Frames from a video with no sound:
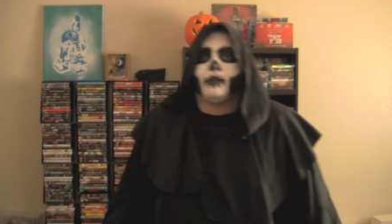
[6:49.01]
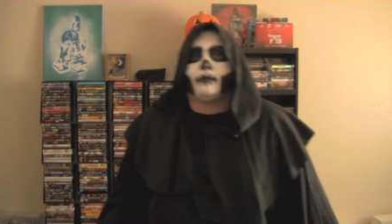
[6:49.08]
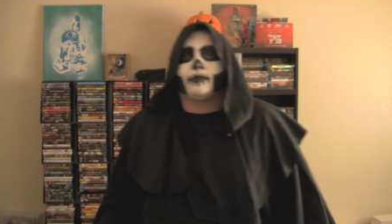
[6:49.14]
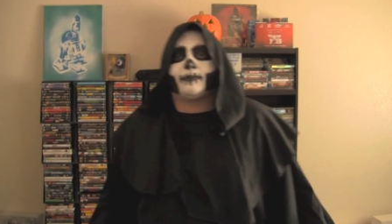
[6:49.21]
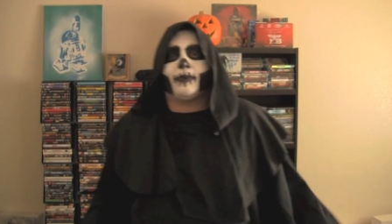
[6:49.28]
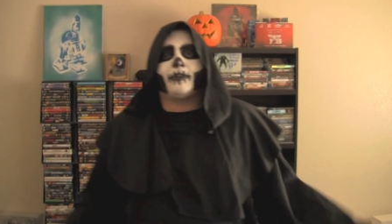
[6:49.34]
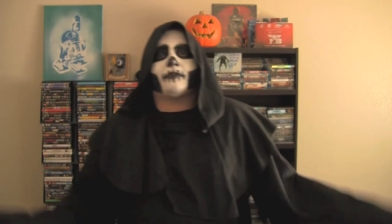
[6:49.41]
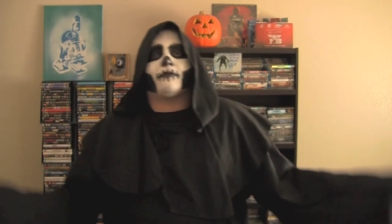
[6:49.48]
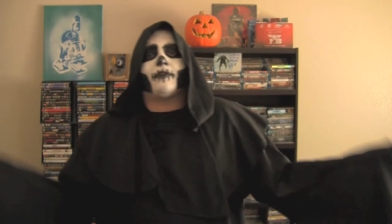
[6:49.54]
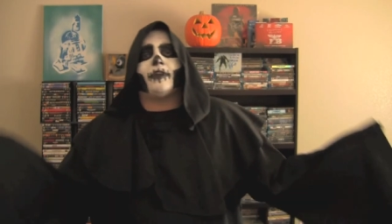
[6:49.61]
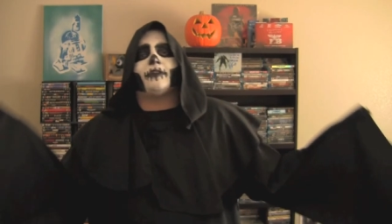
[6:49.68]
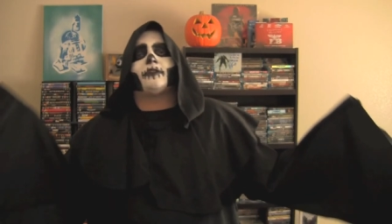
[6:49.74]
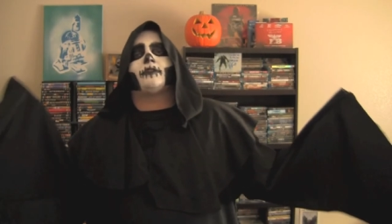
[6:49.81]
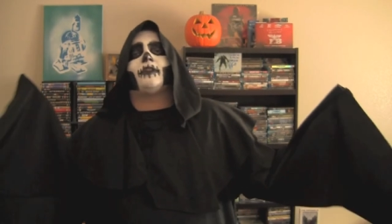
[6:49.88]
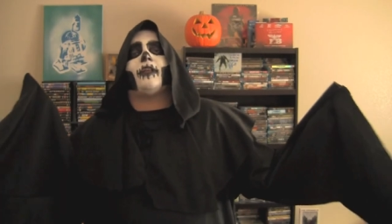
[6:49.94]
special
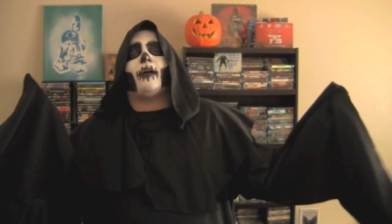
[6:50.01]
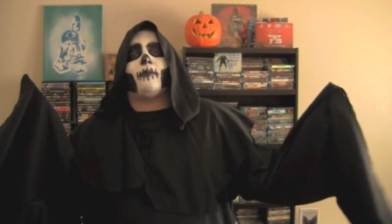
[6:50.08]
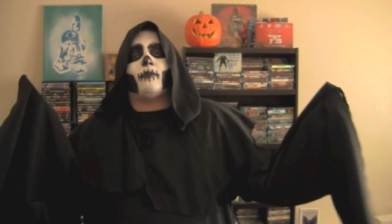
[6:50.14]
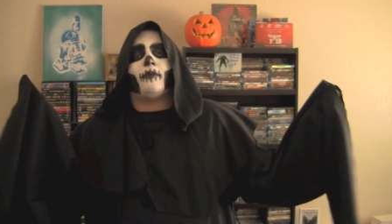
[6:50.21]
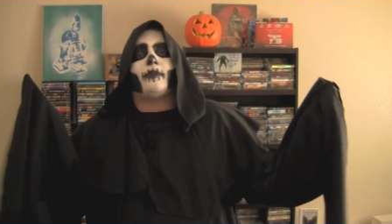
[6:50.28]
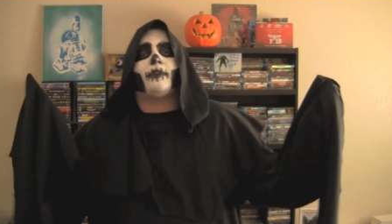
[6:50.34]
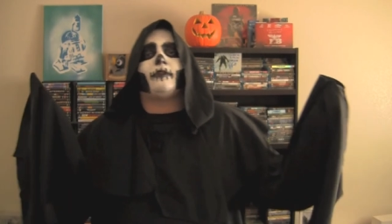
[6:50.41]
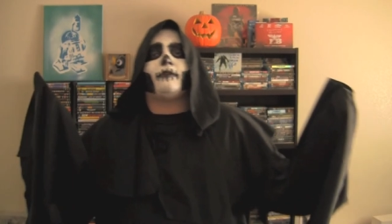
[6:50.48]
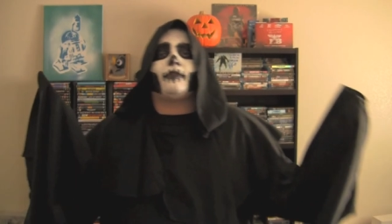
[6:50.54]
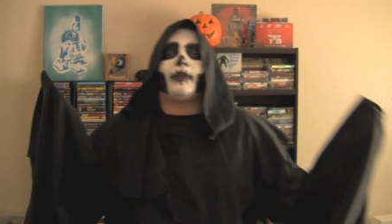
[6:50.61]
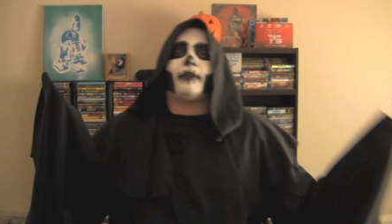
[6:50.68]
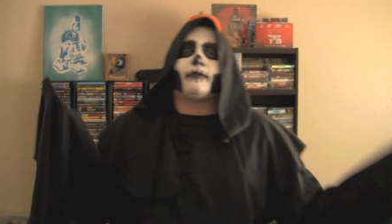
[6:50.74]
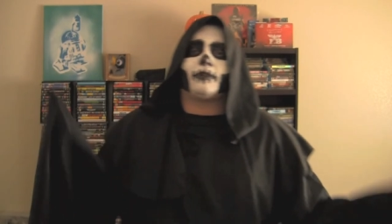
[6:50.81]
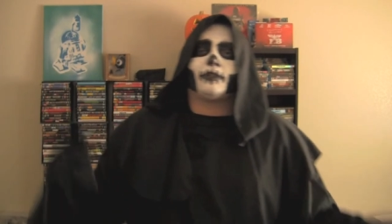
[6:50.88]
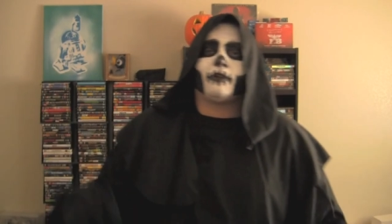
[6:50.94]
features a lot more than you
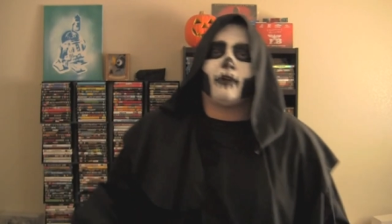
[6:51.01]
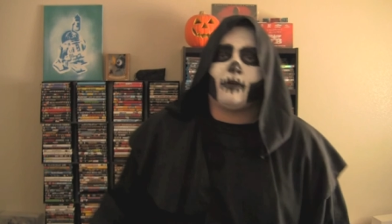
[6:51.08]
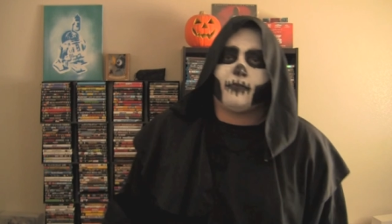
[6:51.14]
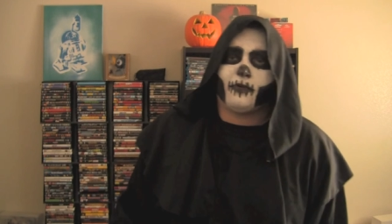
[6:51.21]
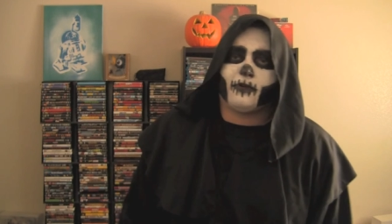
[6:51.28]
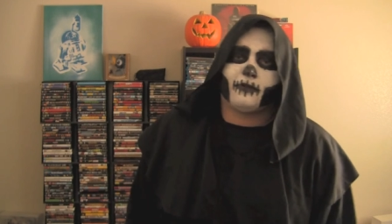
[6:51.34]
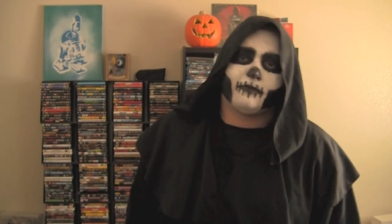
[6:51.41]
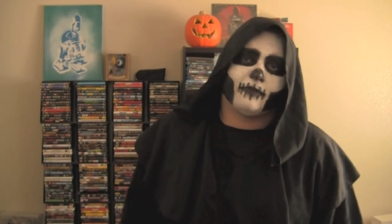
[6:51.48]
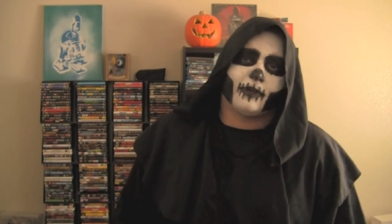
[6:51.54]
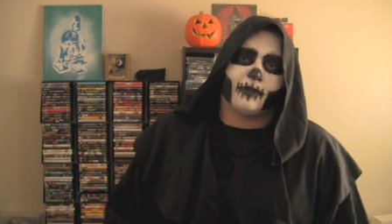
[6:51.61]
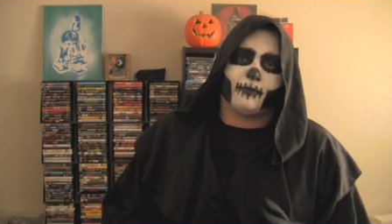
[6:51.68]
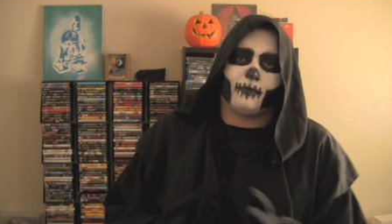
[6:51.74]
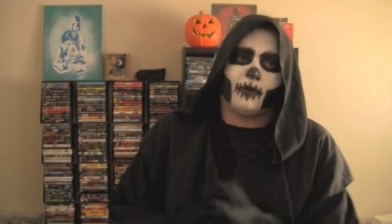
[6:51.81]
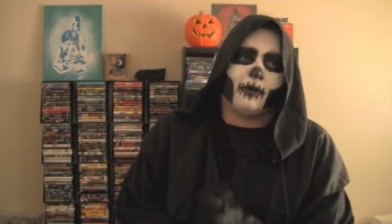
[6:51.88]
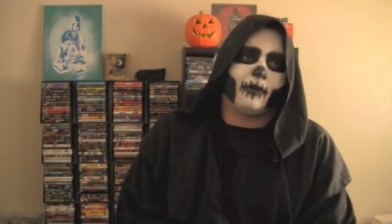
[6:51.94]
think would show up on the
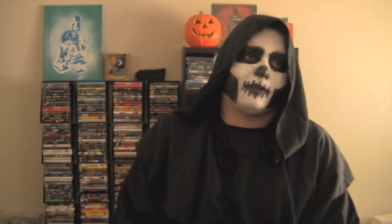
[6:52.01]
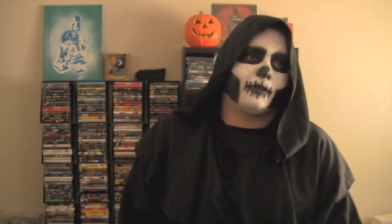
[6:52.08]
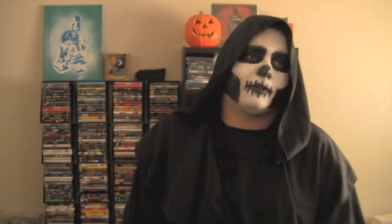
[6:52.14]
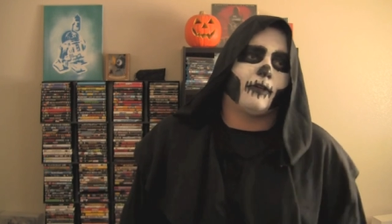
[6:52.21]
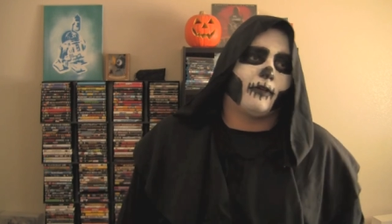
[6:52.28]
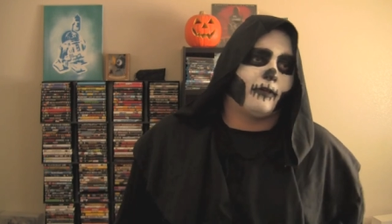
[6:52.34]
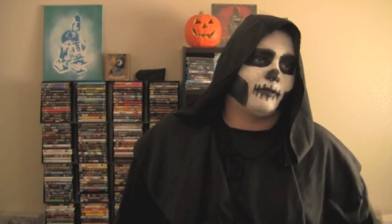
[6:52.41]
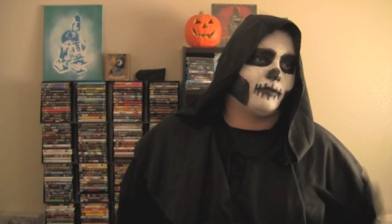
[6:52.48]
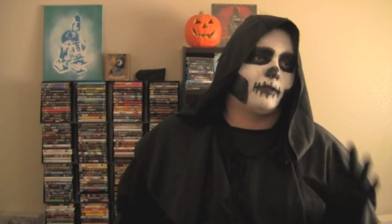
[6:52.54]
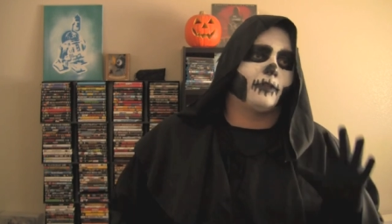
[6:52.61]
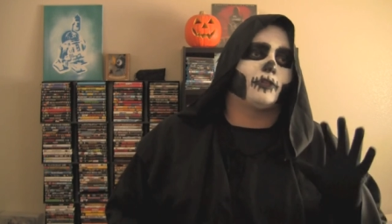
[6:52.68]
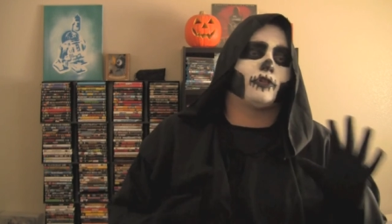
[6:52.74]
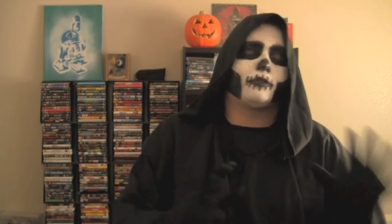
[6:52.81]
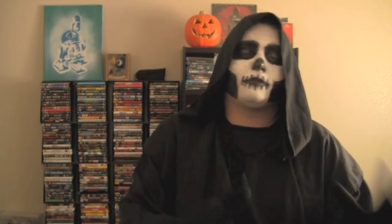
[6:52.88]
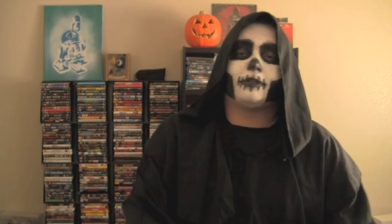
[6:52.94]
fucking Burning, you know,
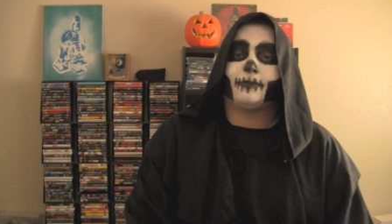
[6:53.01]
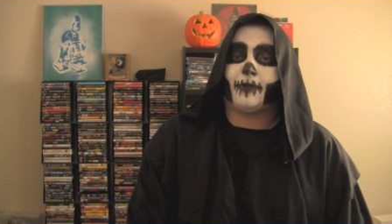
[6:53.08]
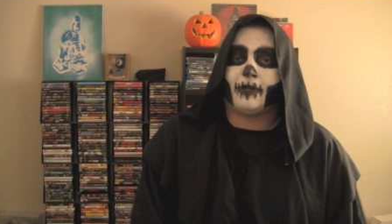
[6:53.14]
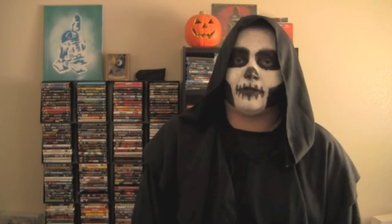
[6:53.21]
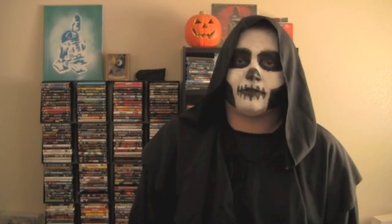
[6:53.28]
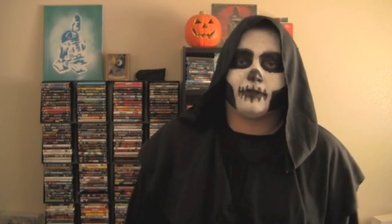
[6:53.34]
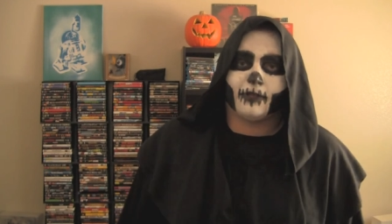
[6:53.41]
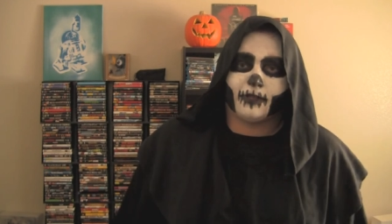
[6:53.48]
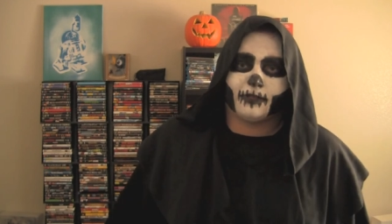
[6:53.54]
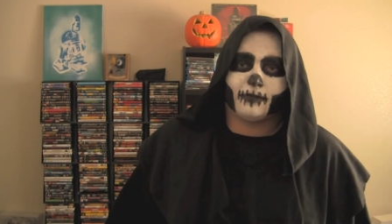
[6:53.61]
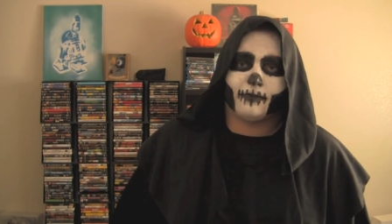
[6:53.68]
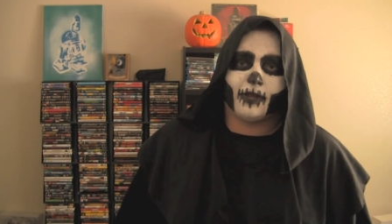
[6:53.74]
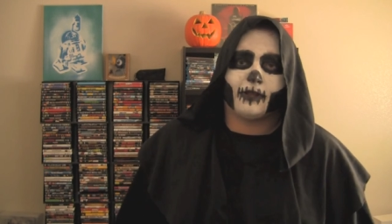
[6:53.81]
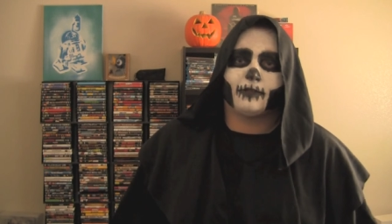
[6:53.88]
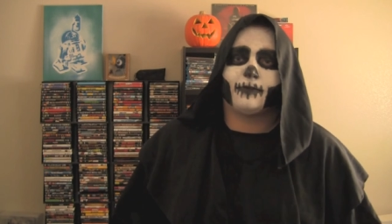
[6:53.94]
true special disc, man.